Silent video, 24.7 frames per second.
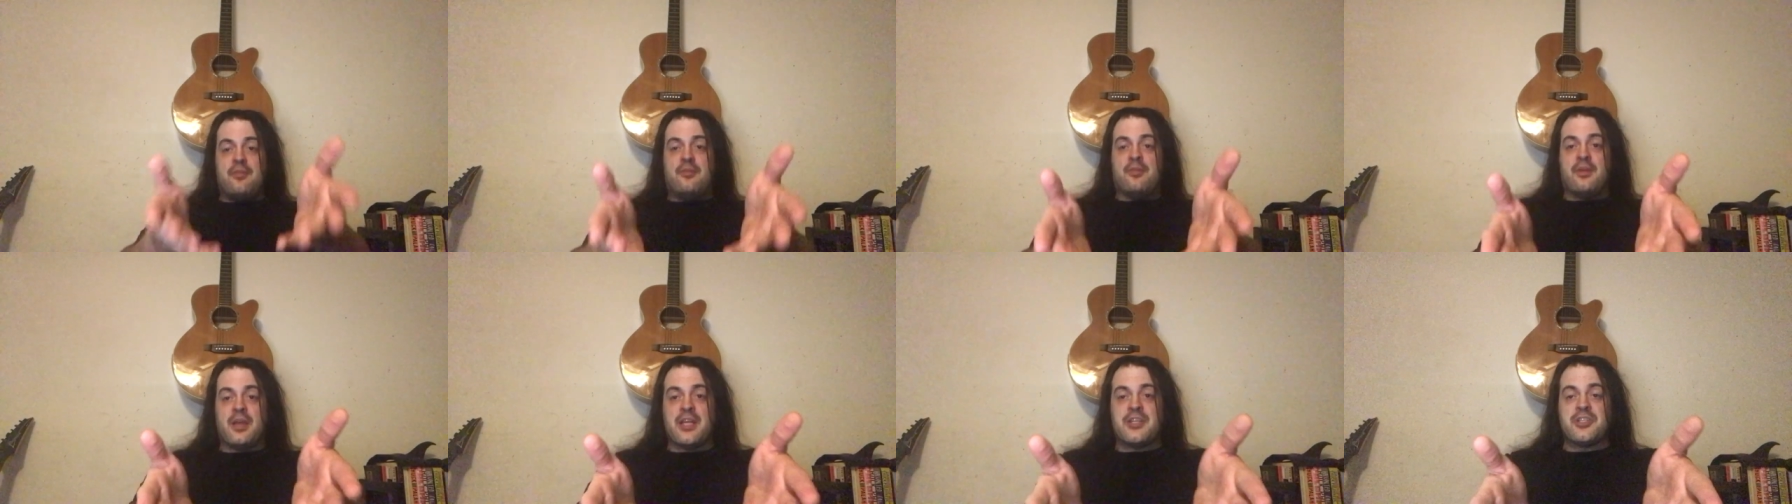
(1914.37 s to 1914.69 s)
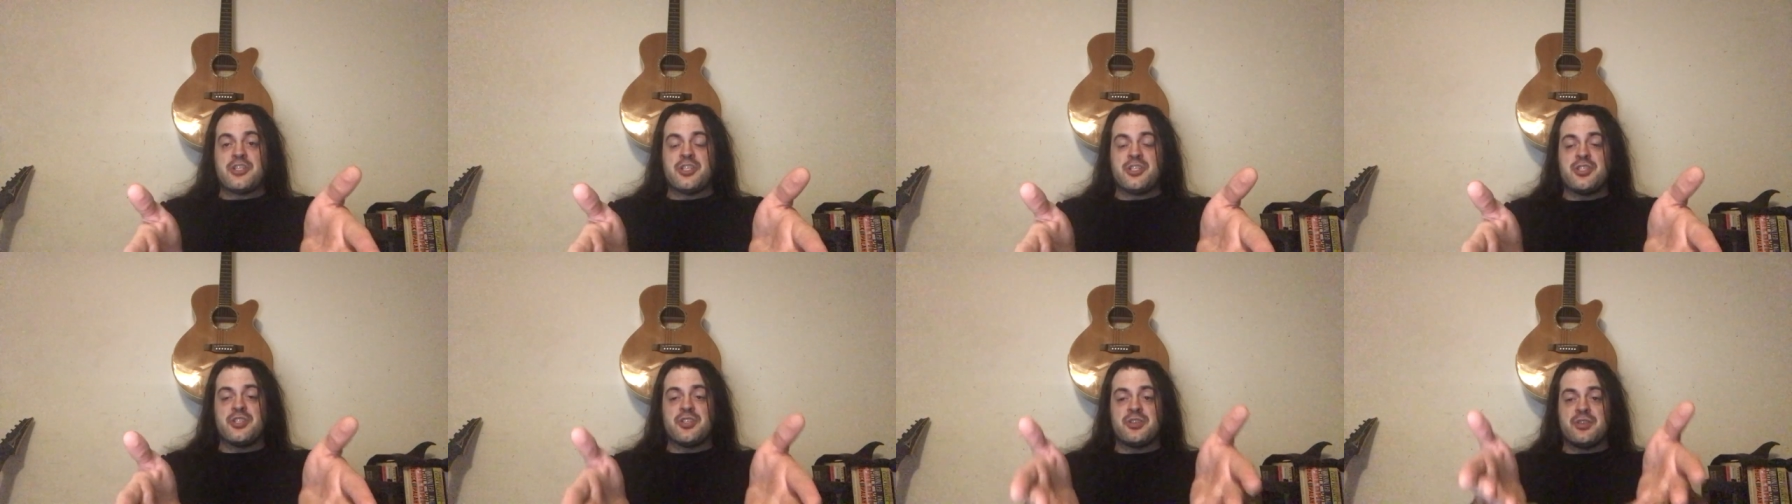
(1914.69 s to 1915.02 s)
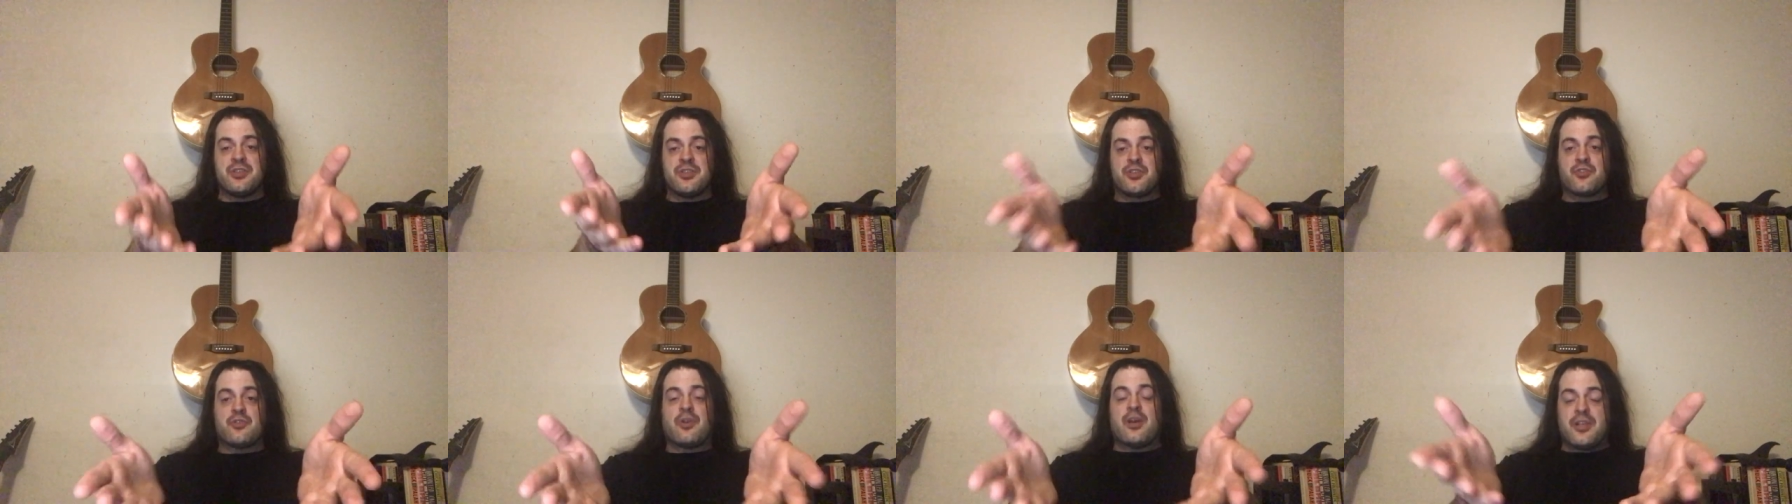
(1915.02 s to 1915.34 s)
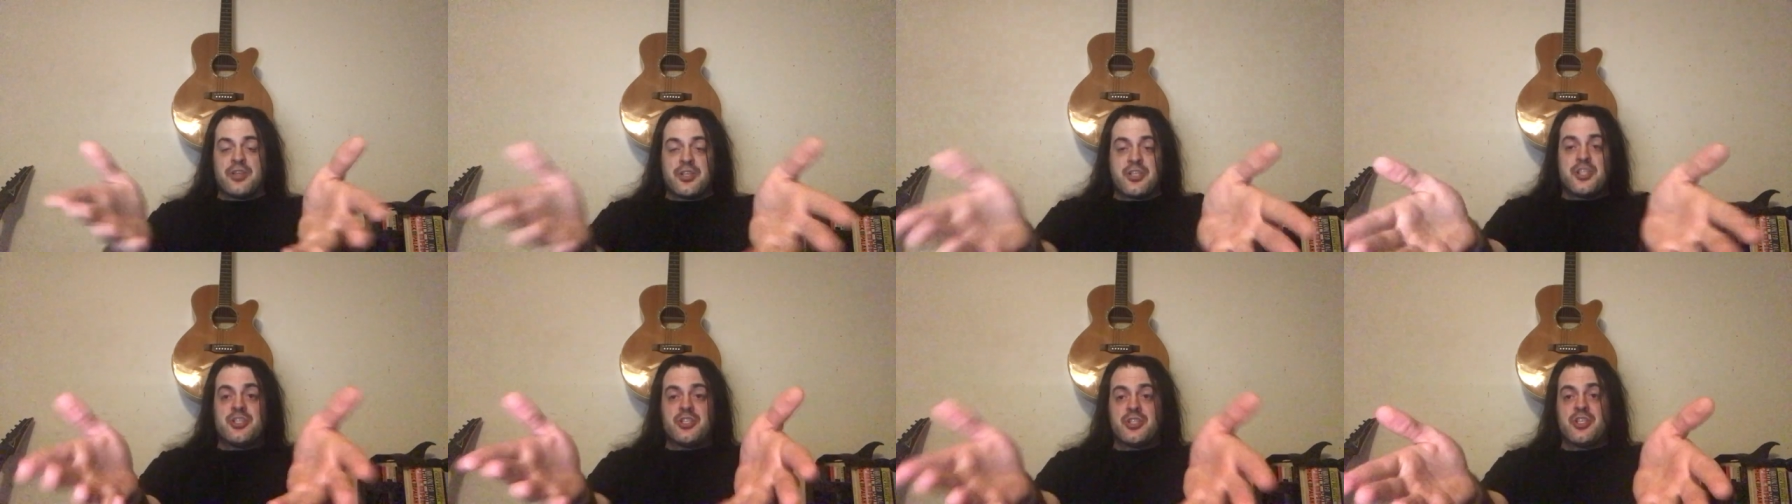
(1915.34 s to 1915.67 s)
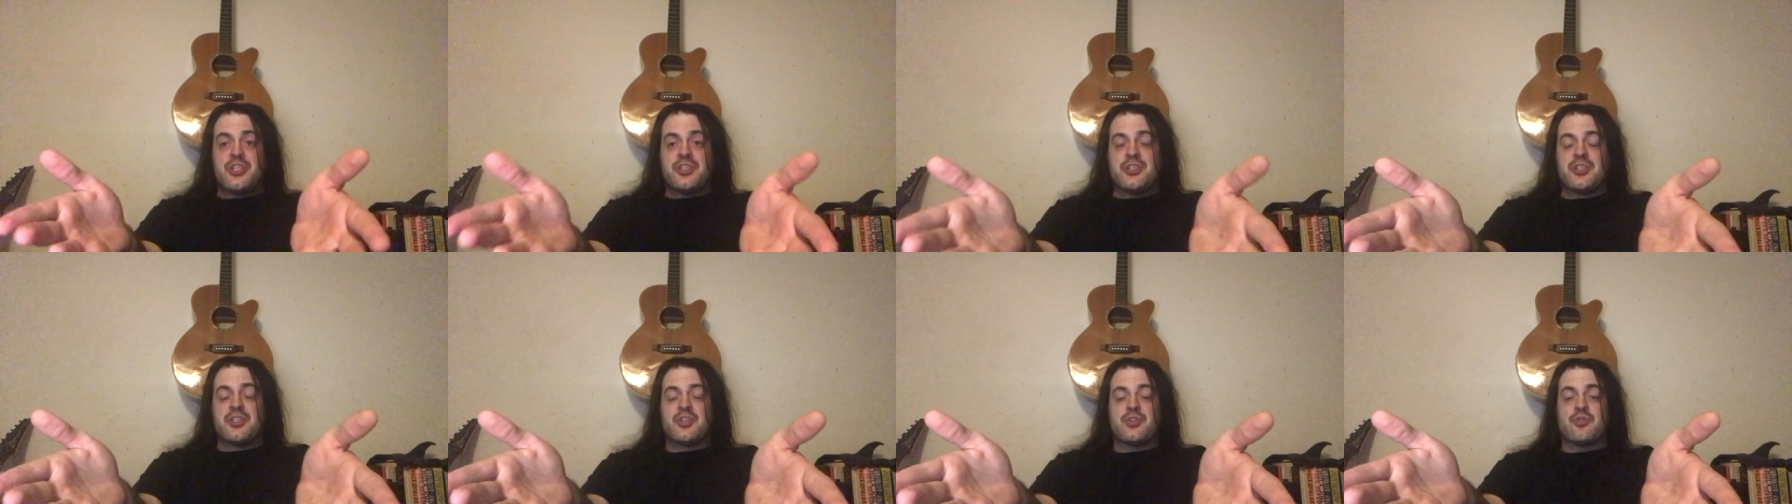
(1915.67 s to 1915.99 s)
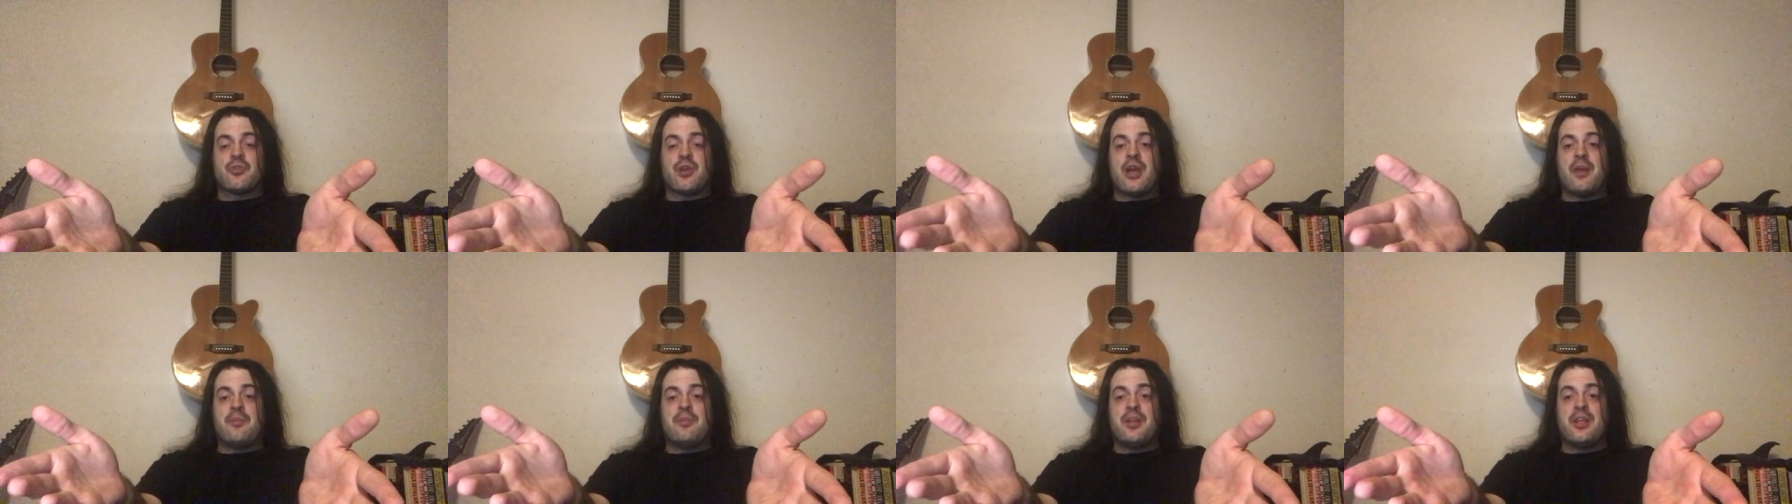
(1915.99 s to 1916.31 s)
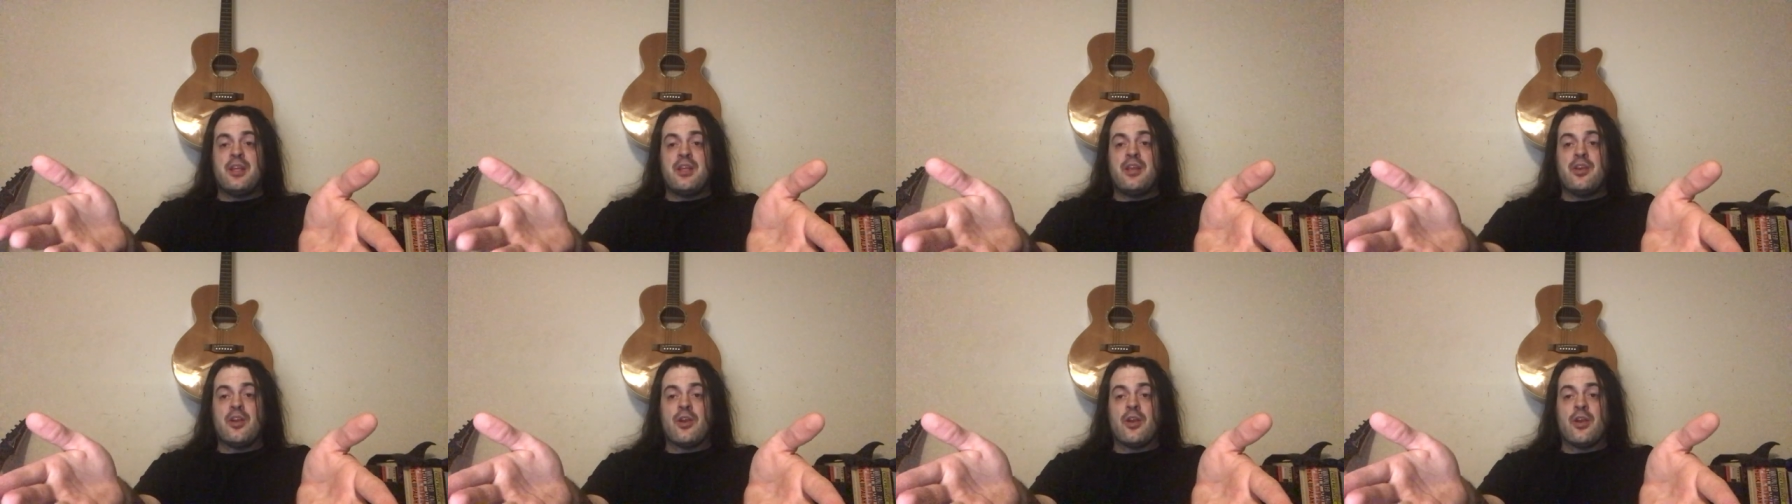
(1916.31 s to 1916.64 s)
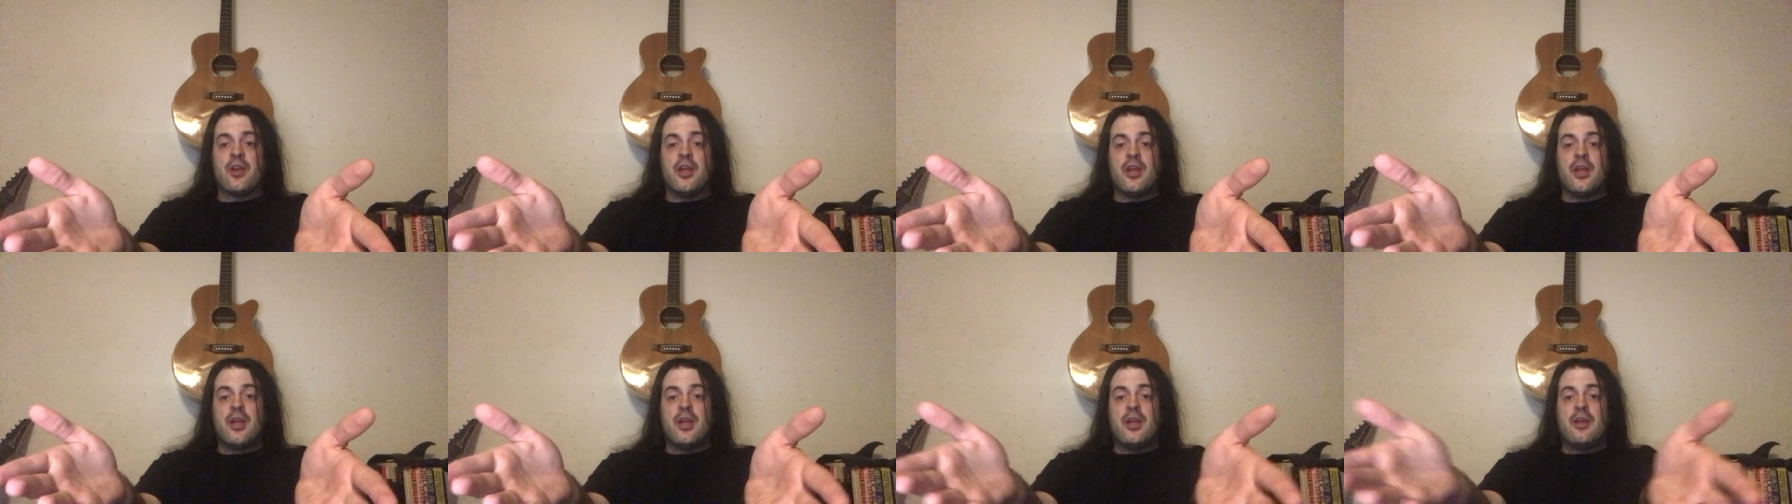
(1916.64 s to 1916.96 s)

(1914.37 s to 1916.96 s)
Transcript: as she's described, she's just described it here,